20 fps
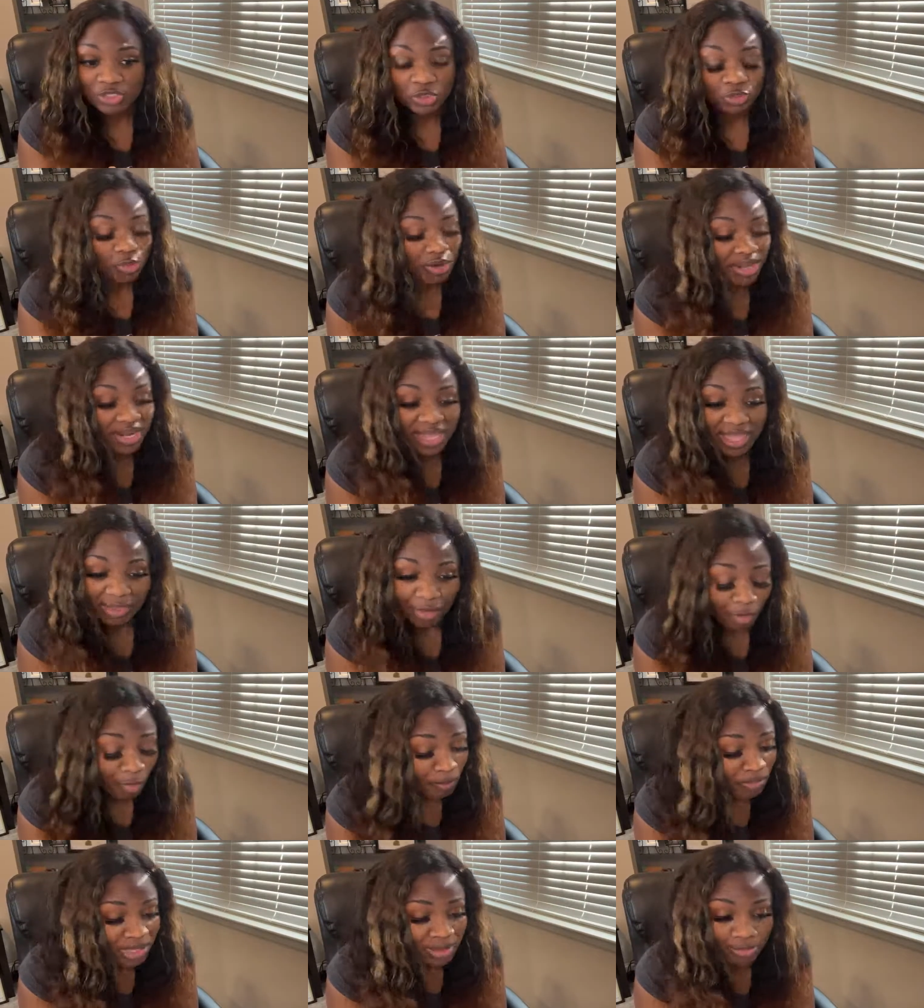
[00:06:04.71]
You want to
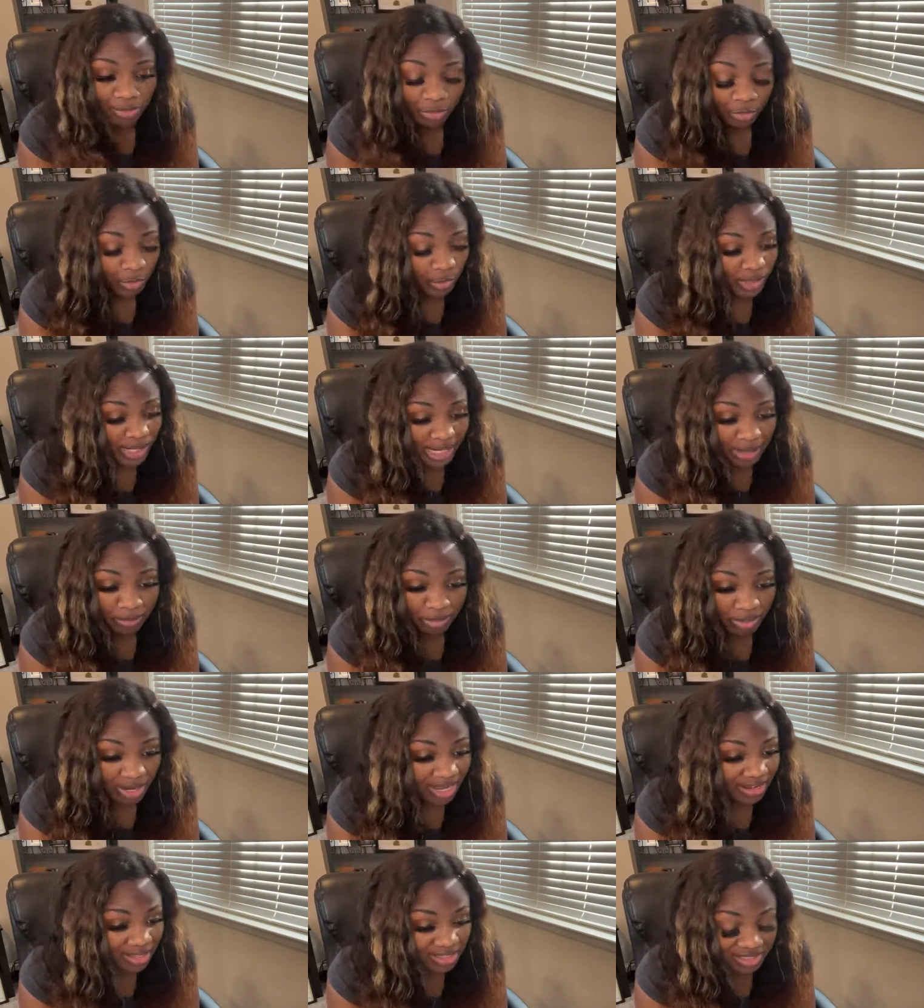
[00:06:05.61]
help people create
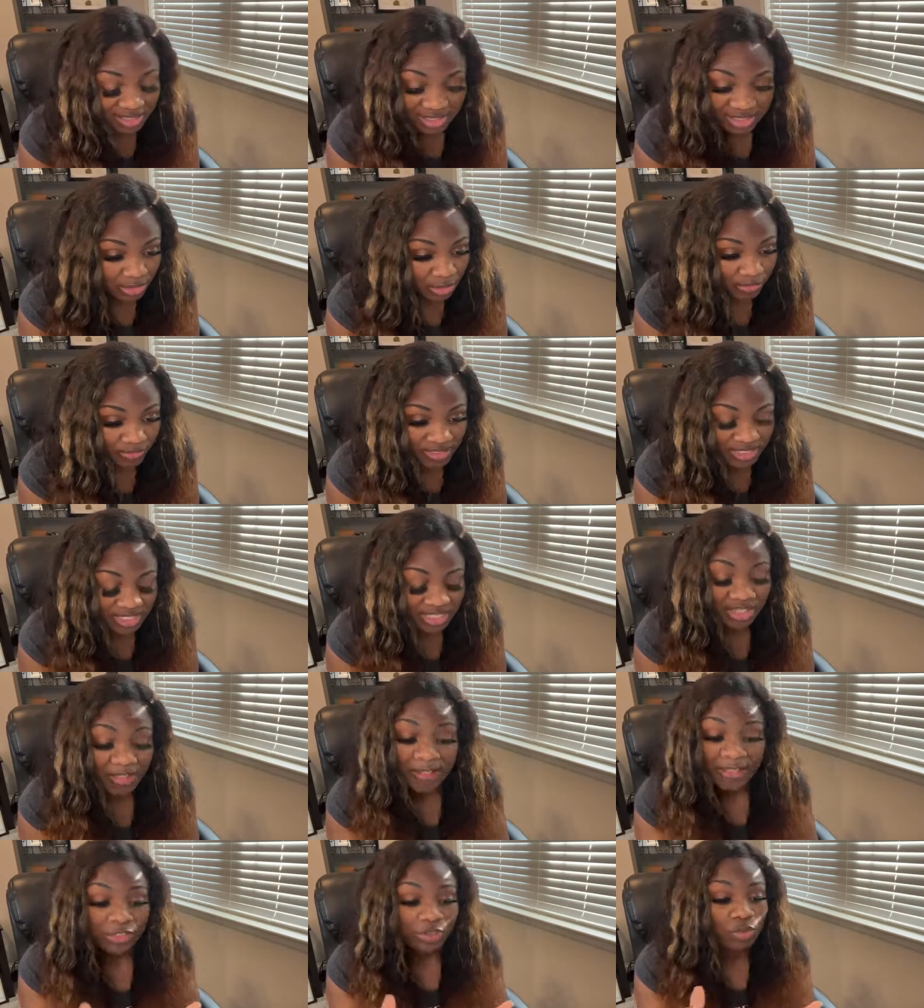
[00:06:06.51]
products and services.
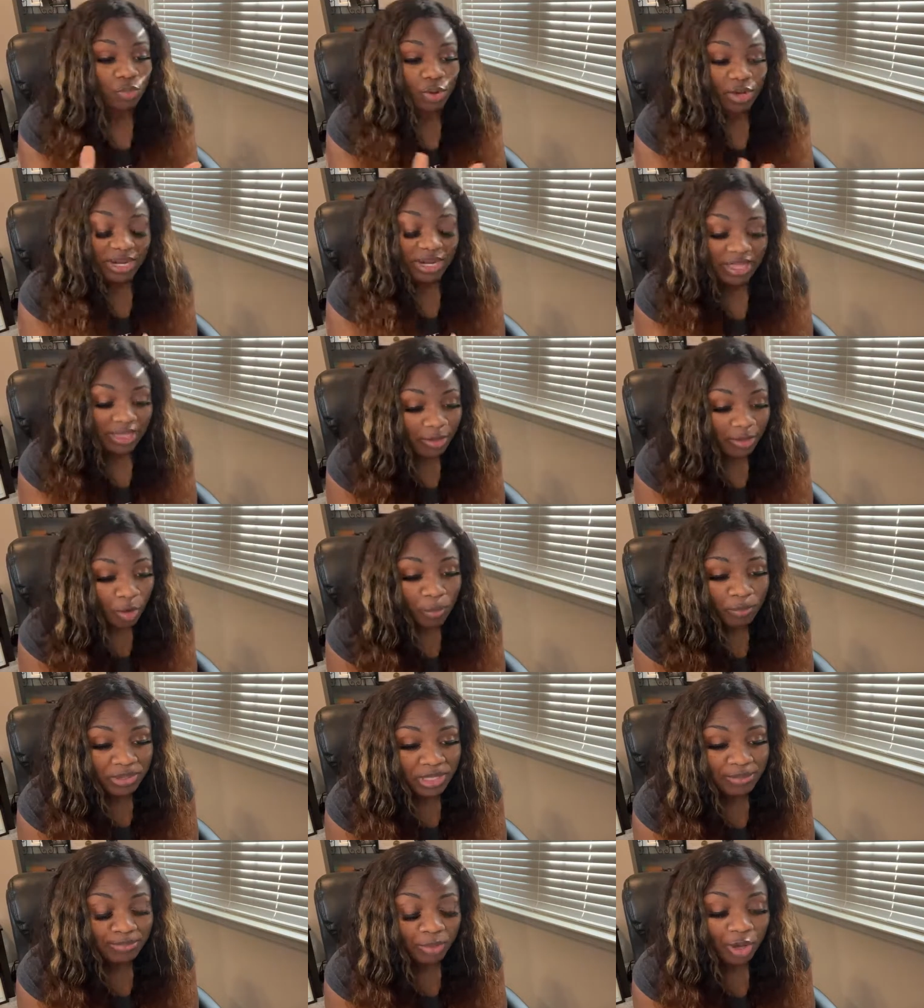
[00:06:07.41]
You want to help
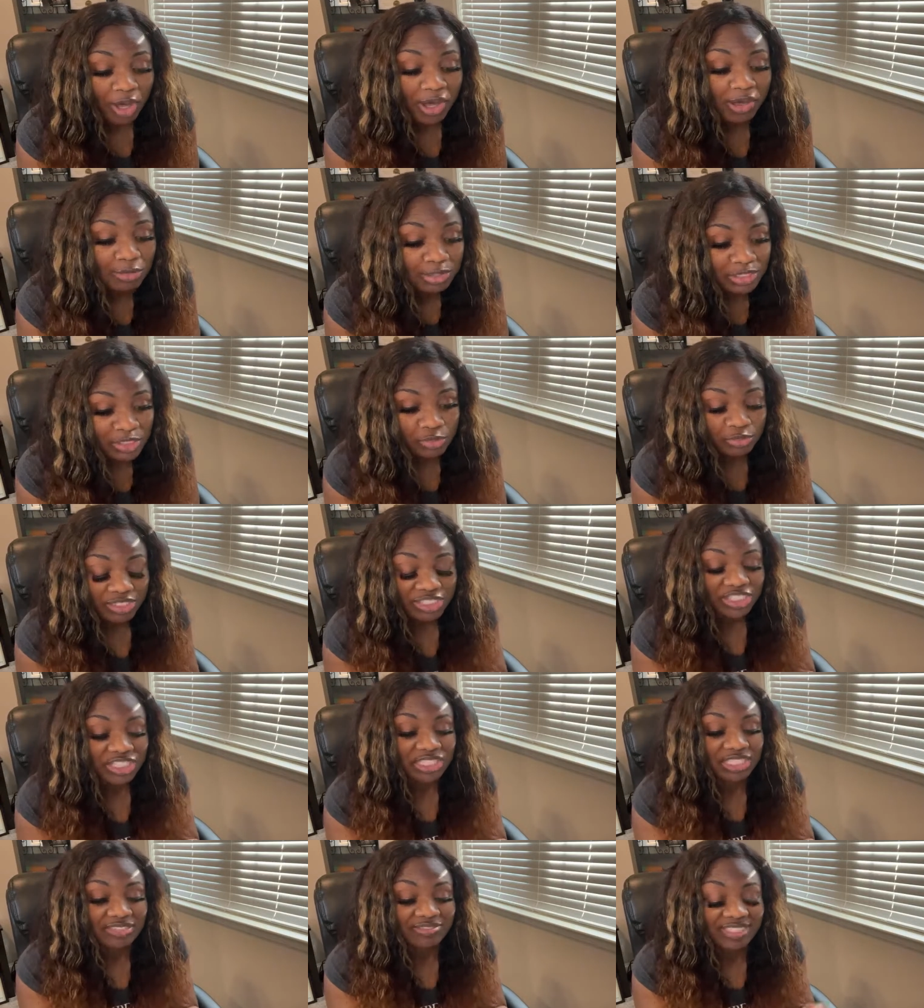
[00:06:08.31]
people also
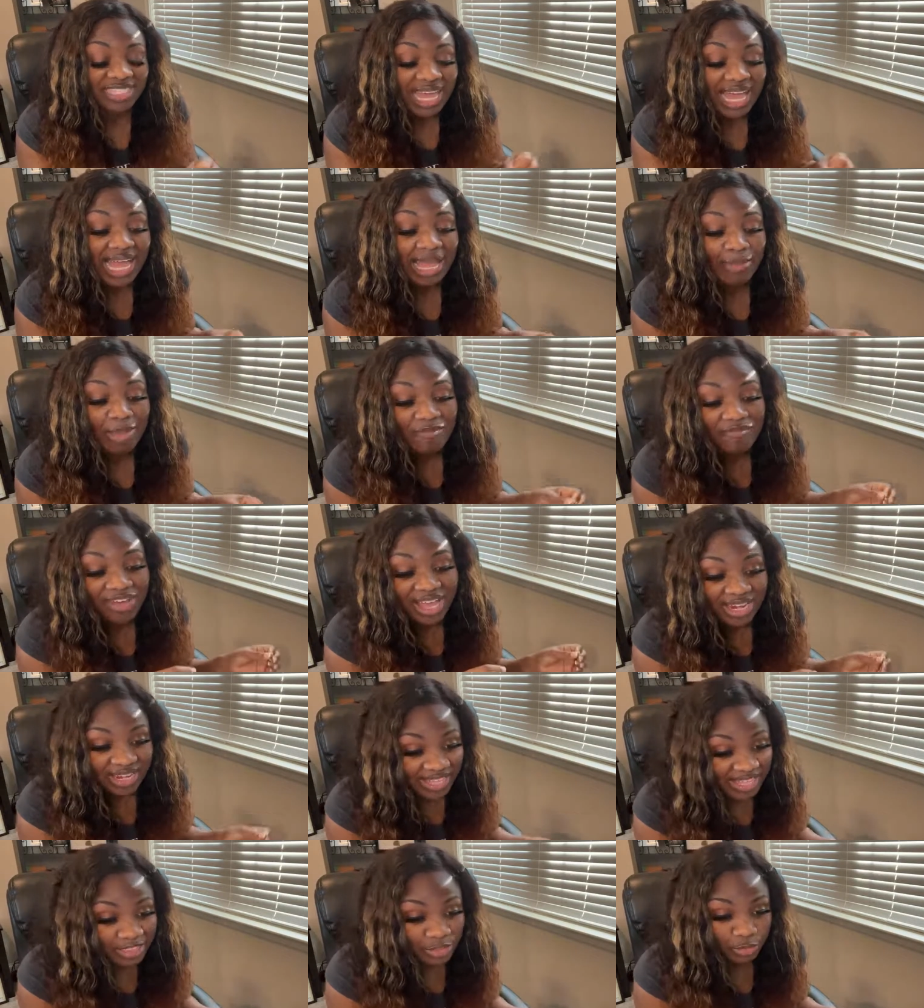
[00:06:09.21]
achieve time and
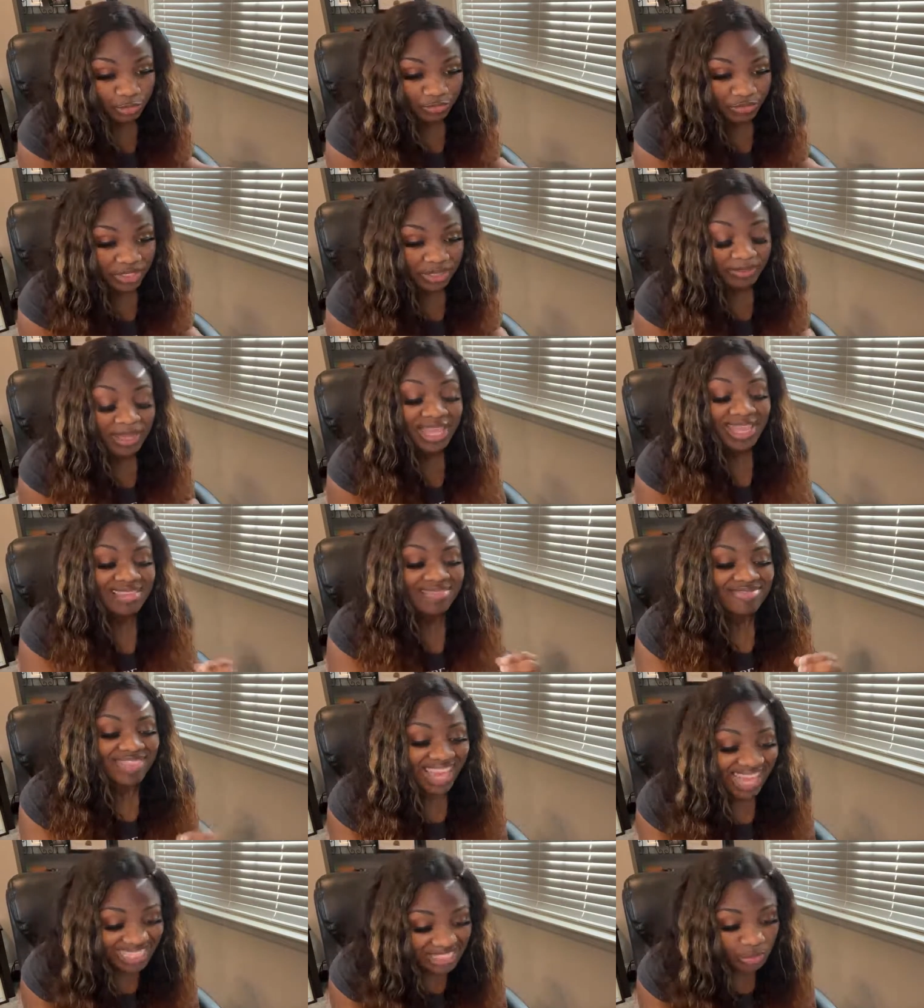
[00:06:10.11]
financial freedom.
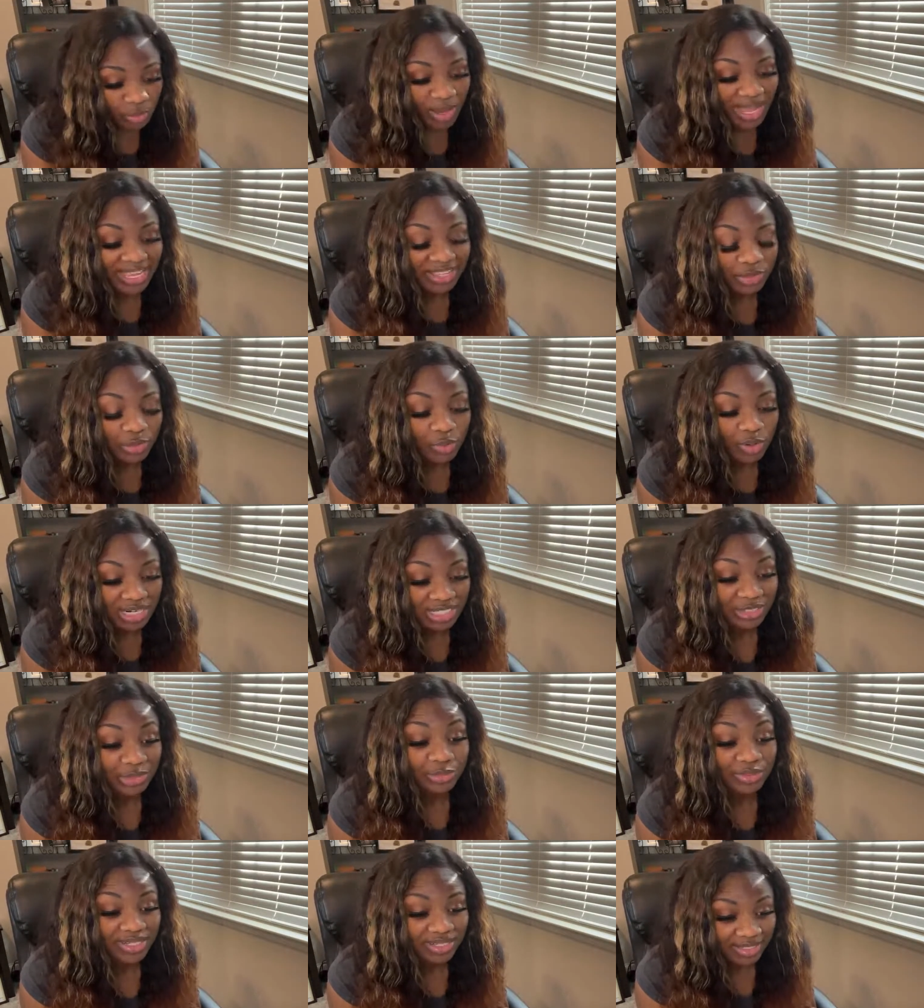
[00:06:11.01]
That's why you are
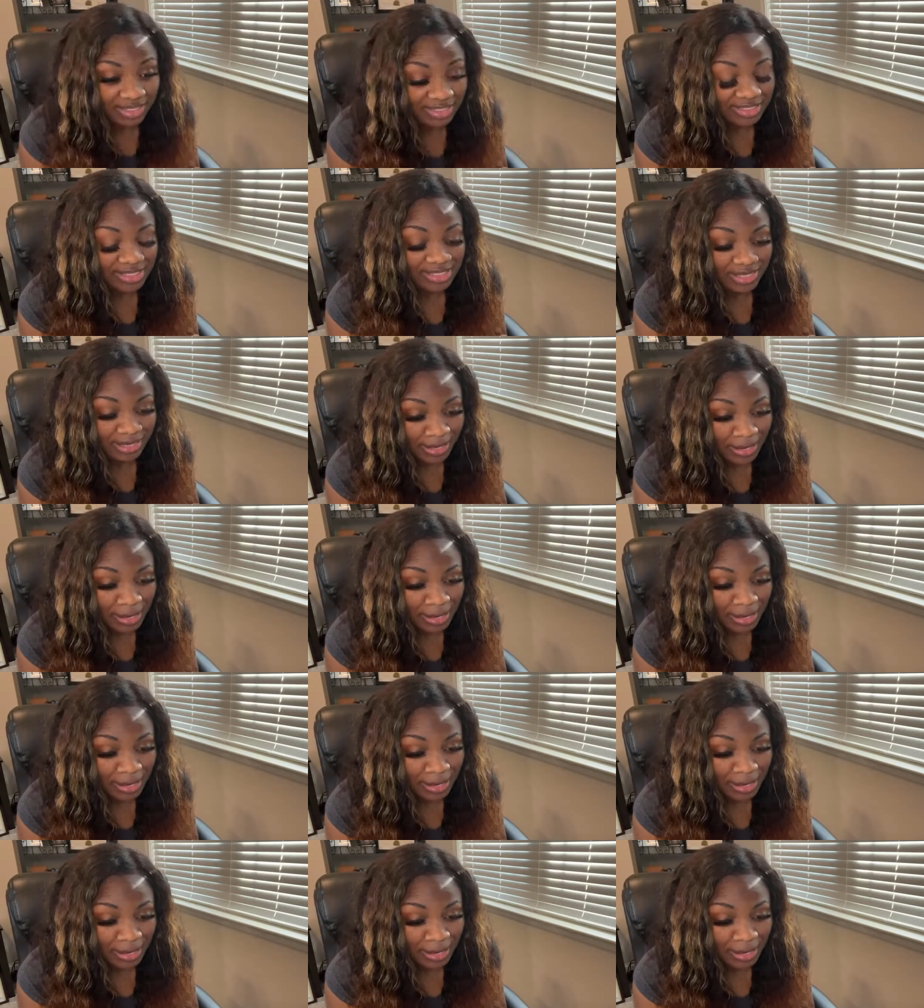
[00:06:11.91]
doing this.